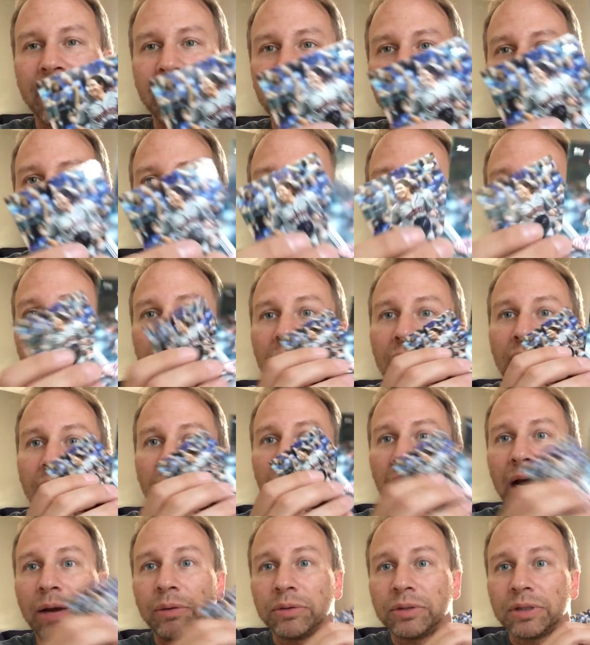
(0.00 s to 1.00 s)
anymore.
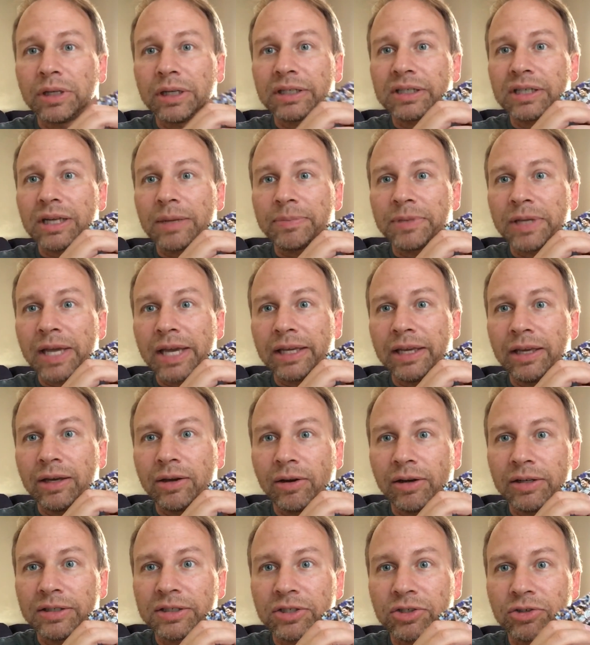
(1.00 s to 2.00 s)
I will accept Yankee
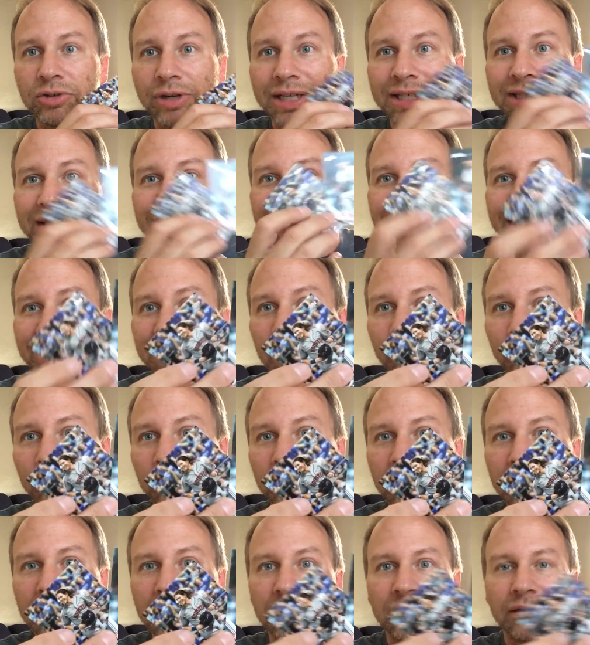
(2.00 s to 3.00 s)
cards and trades, except for
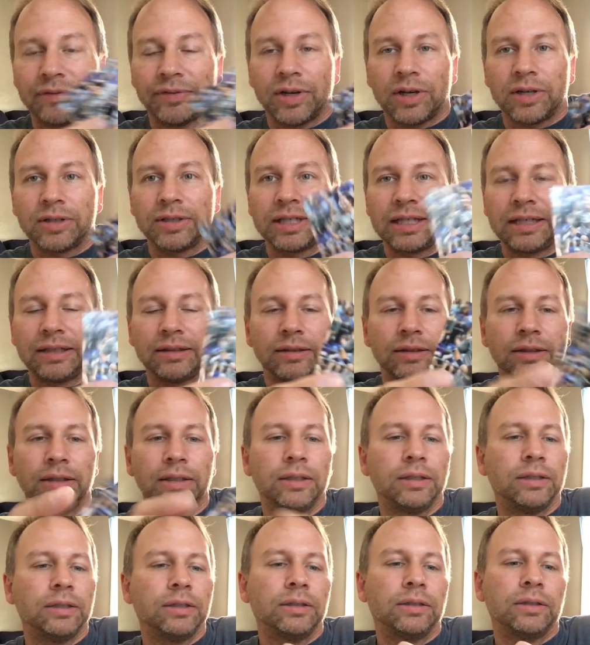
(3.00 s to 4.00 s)
Nathan Eovaldi.
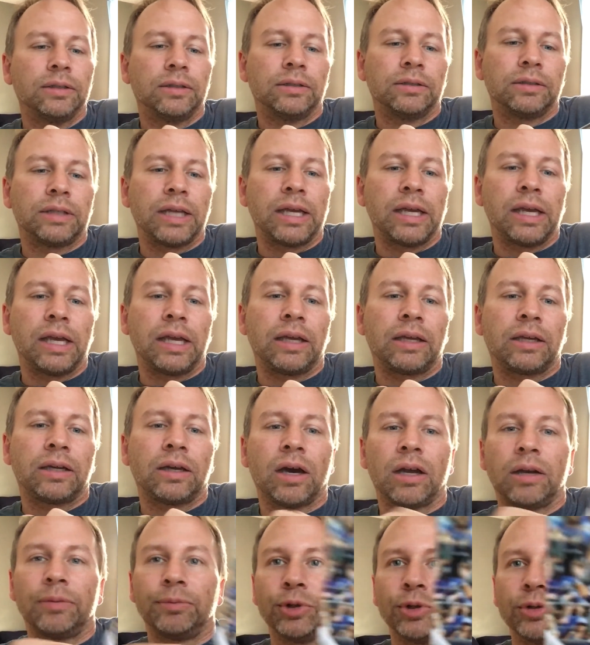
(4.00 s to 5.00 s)
They
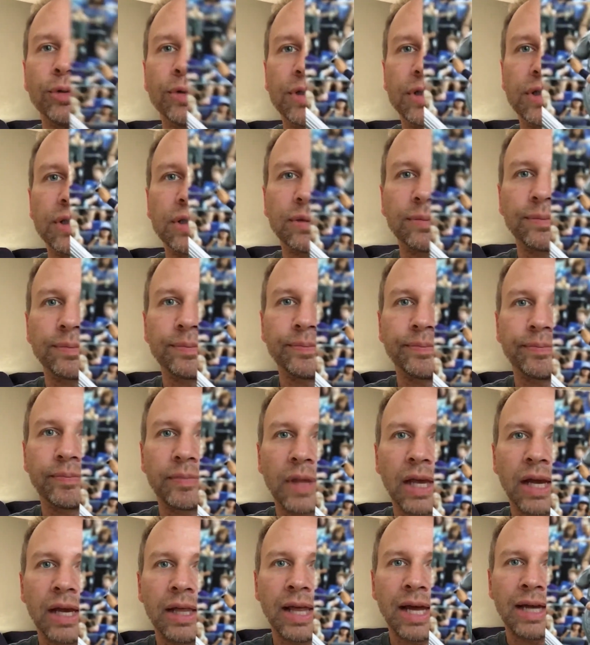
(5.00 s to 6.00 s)
cut him loose.
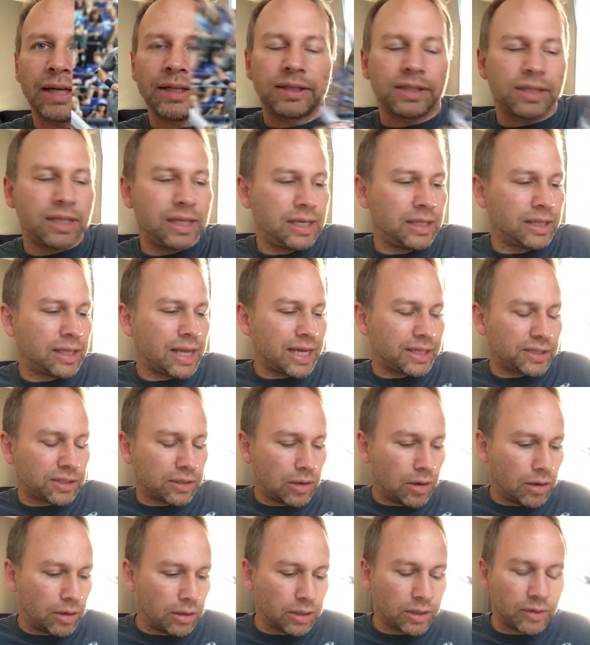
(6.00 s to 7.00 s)
And that is the last
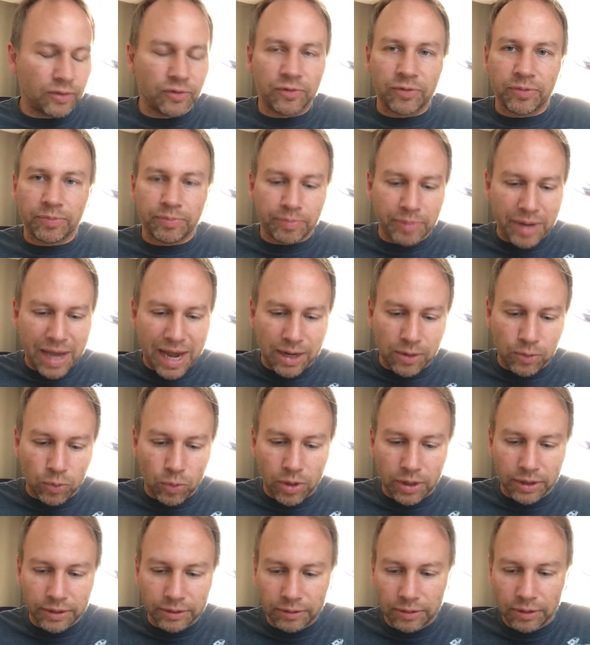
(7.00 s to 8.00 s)
card of Pack
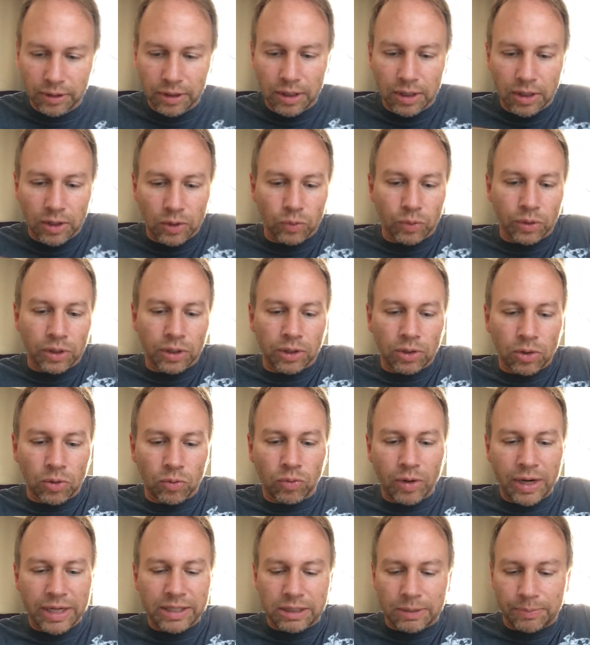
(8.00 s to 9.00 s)
1. We're gonna go
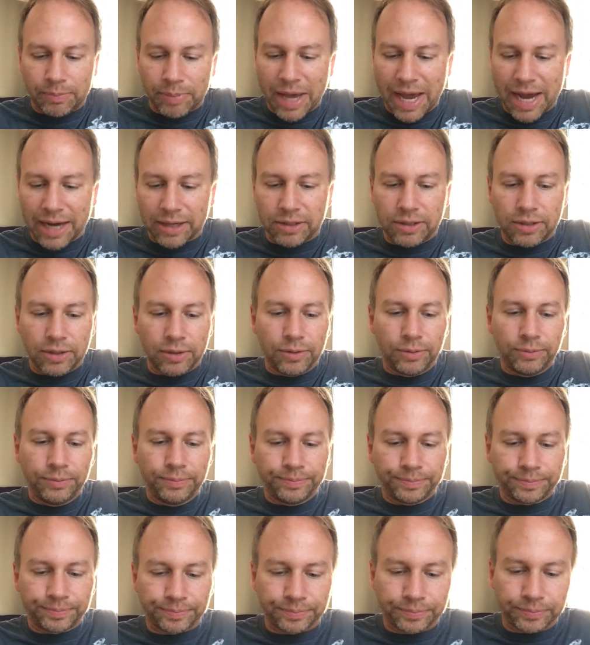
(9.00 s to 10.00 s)
right to pack two.
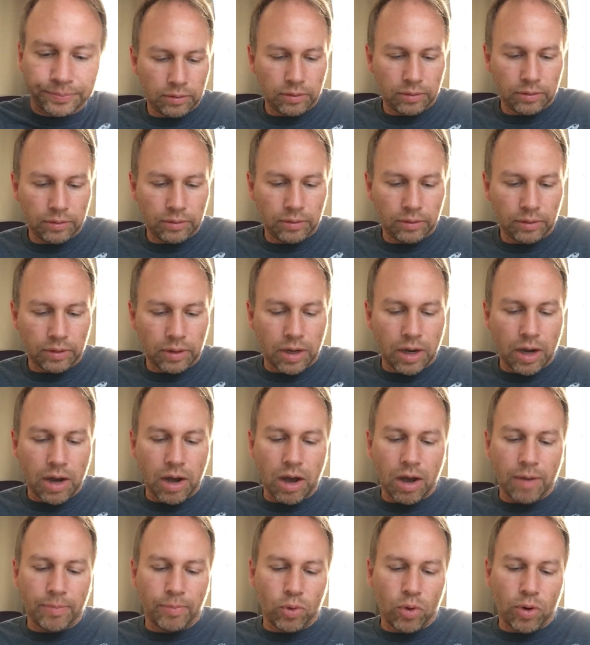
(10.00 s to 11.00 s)

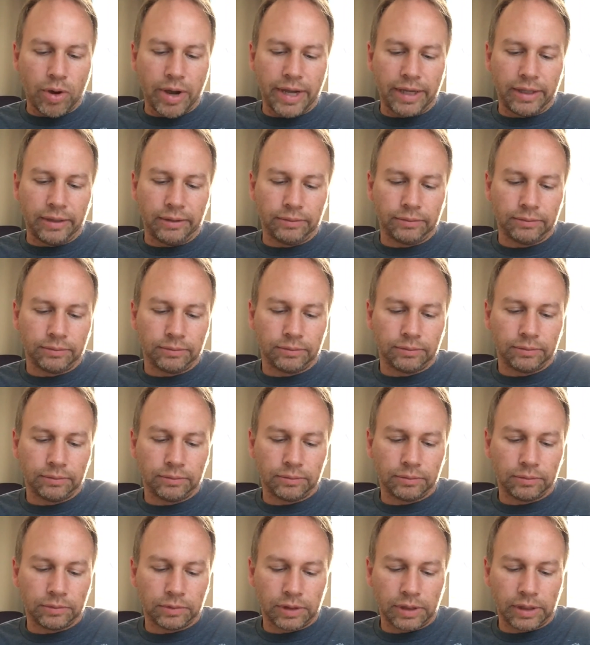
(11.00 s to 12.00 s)
Oh boy,
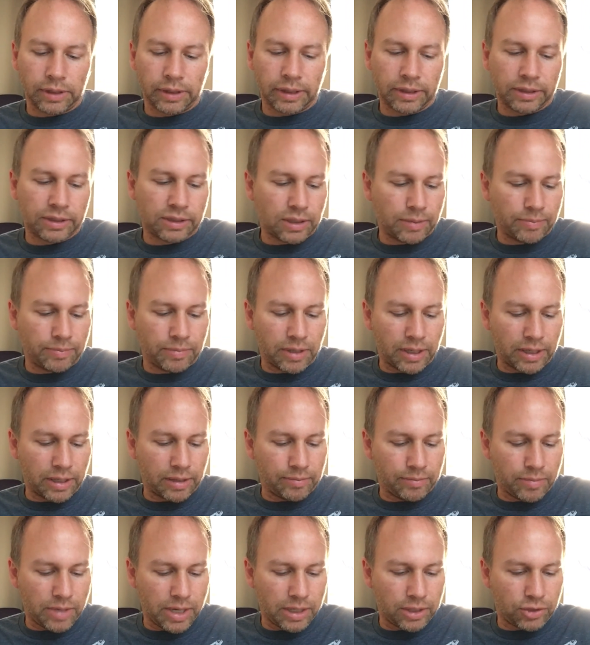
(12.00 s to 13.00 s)
I got something. I
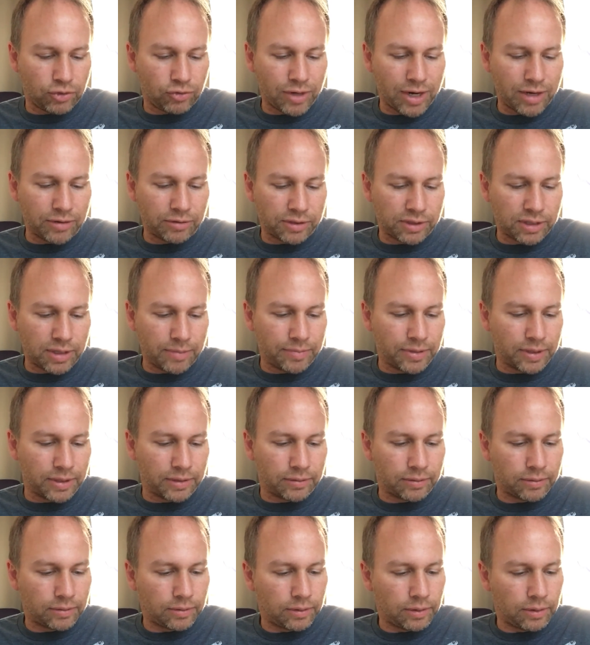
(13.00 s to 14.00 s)
got Mike Trout something.